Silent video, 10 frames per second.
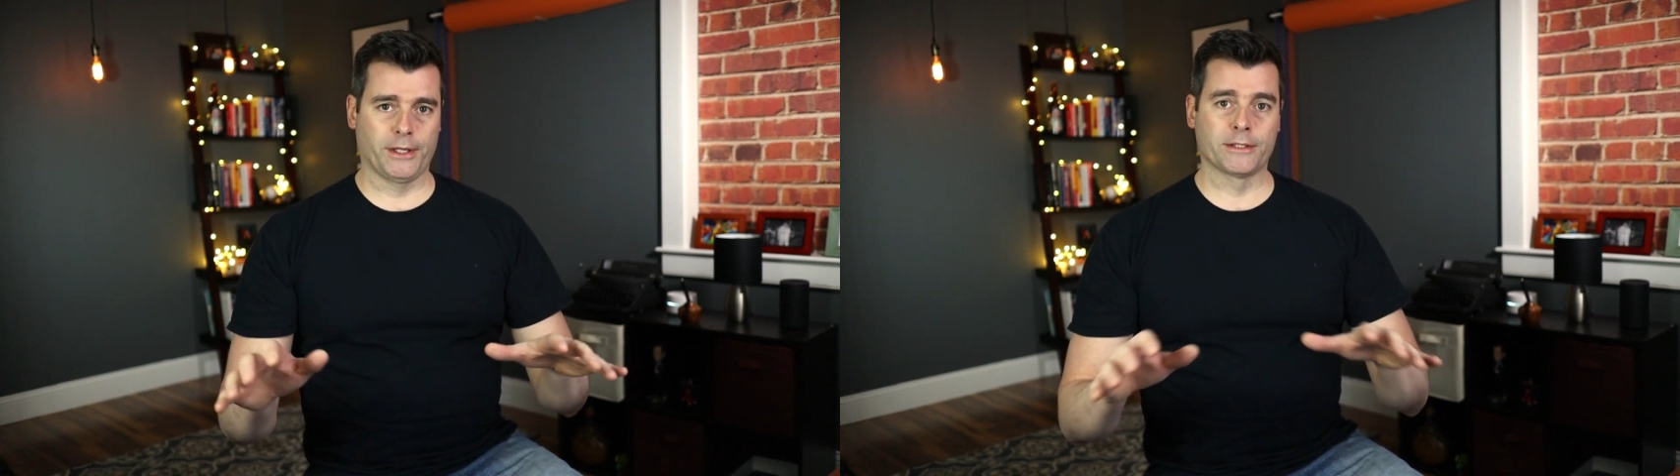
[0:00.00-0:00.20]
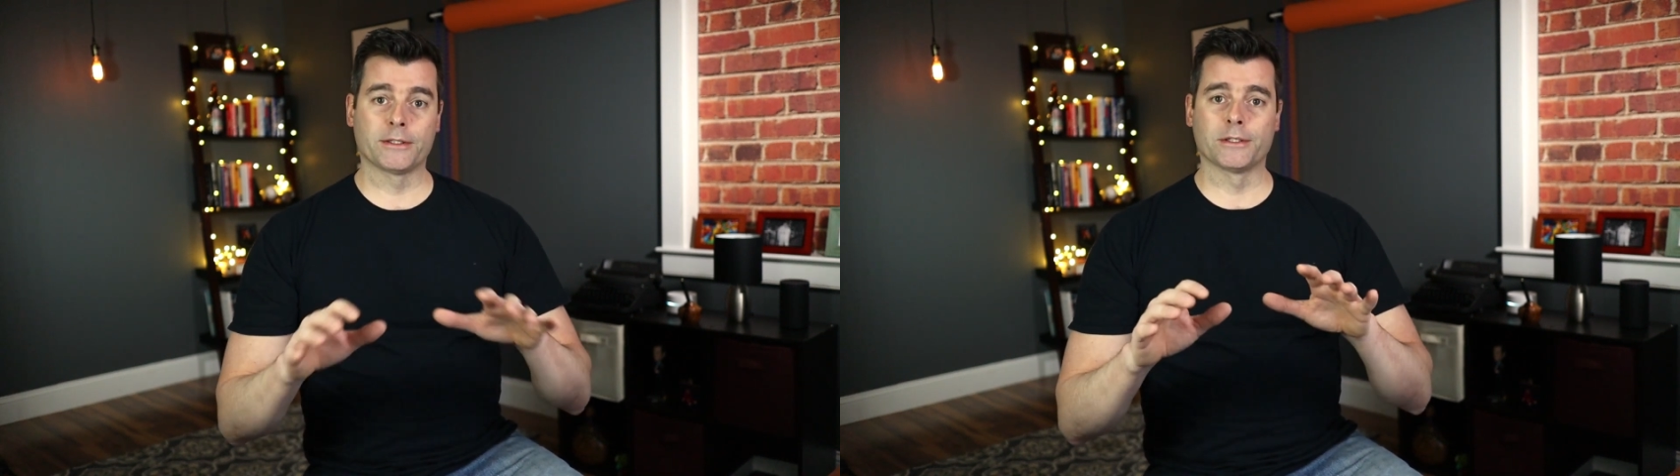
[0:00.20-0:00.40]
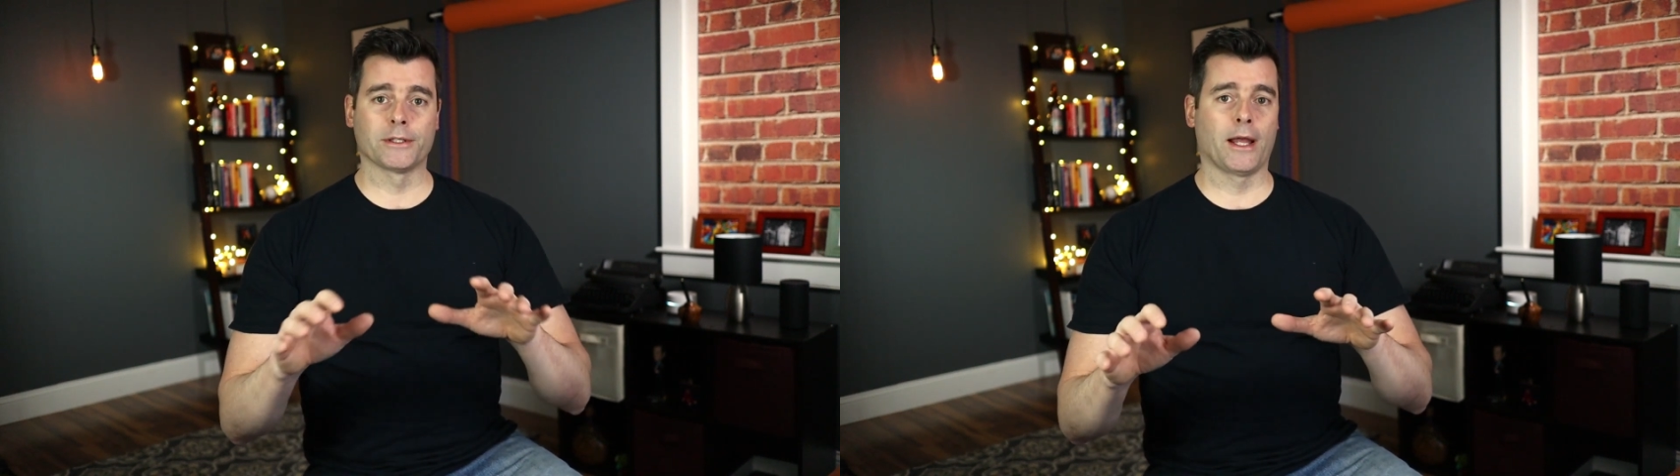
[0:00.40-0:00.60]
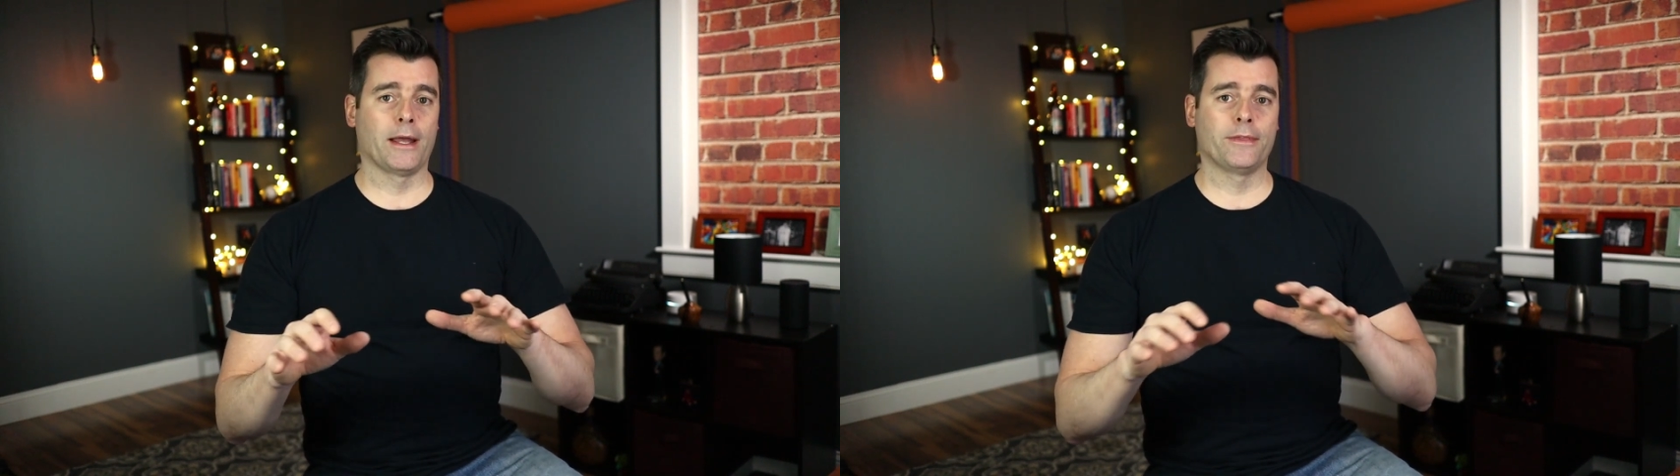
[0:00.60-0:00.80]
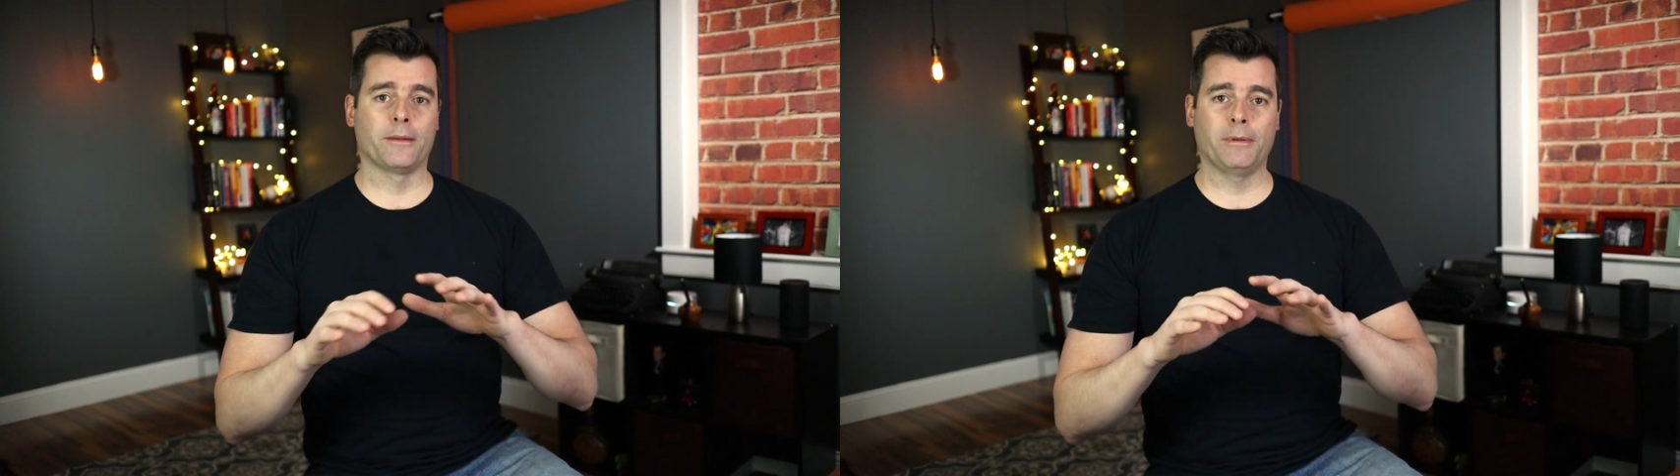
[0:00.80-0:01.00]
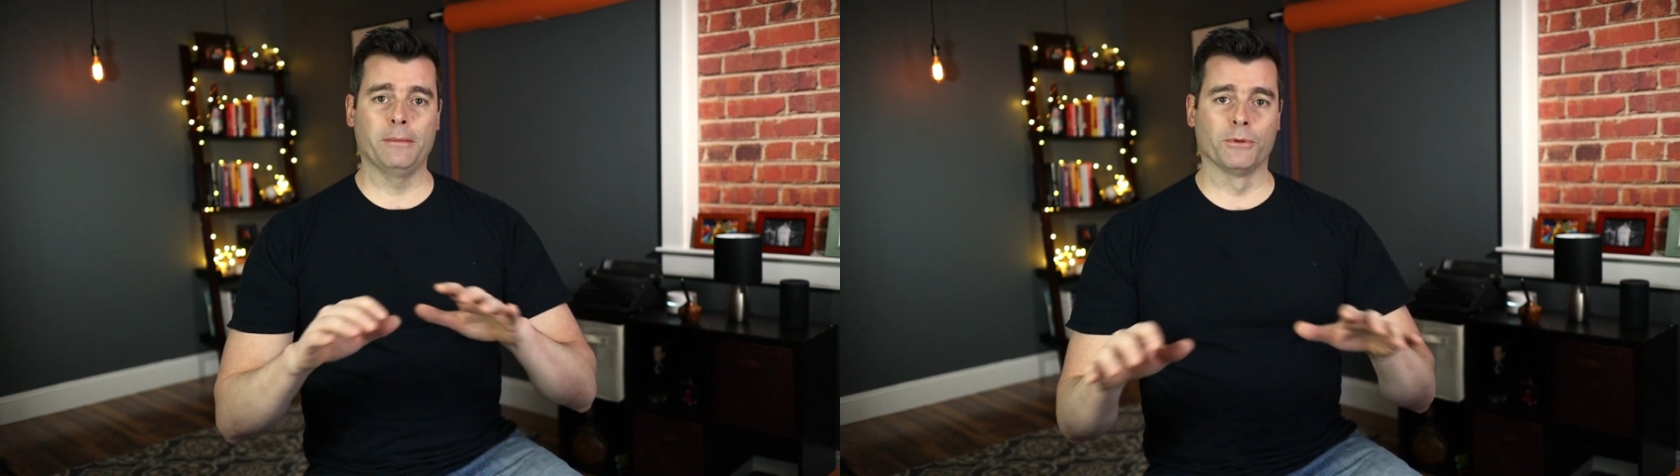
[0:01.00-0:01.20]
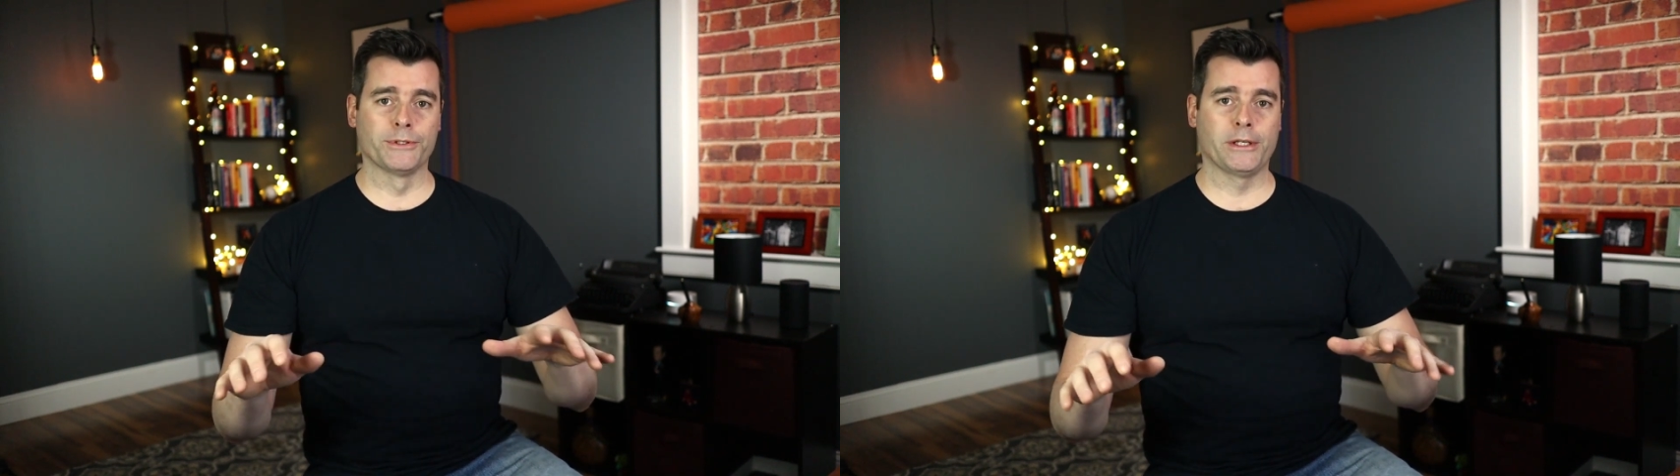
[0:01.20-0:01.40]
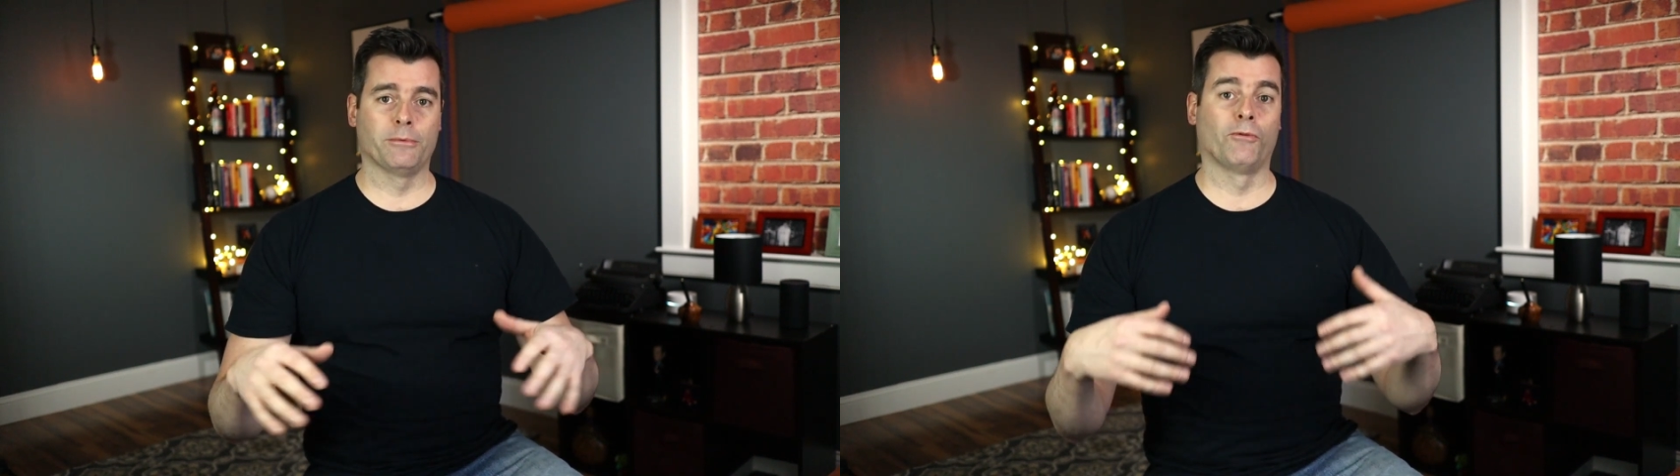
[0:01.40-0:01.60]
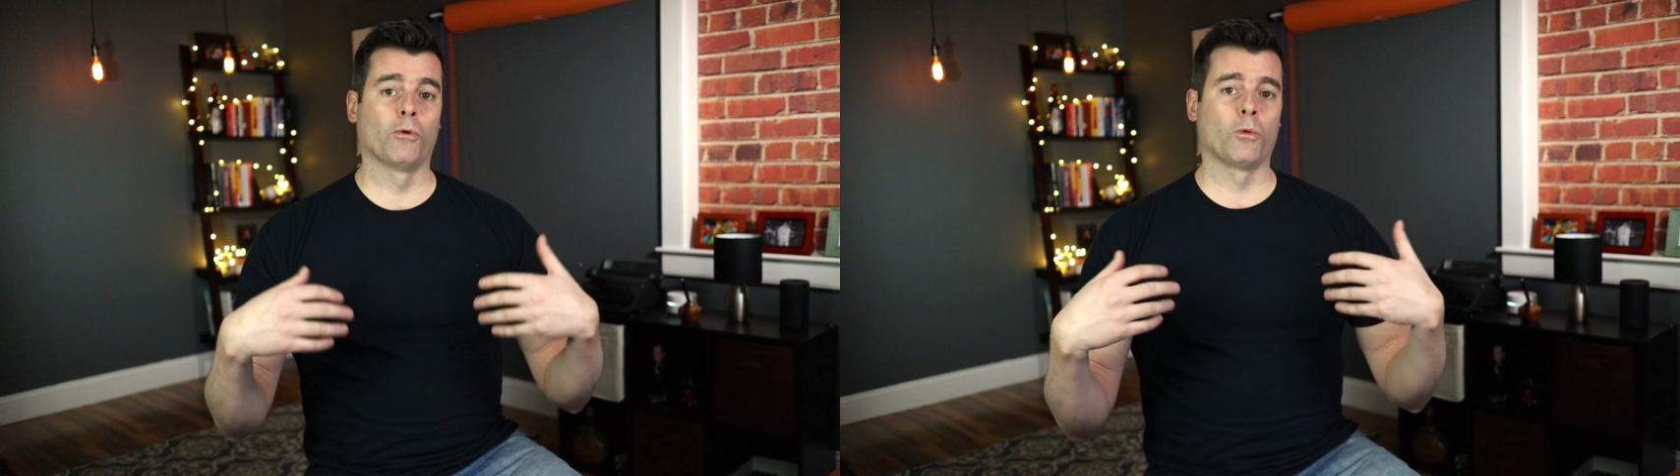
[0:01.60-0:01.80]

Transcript: It's the slide that people see before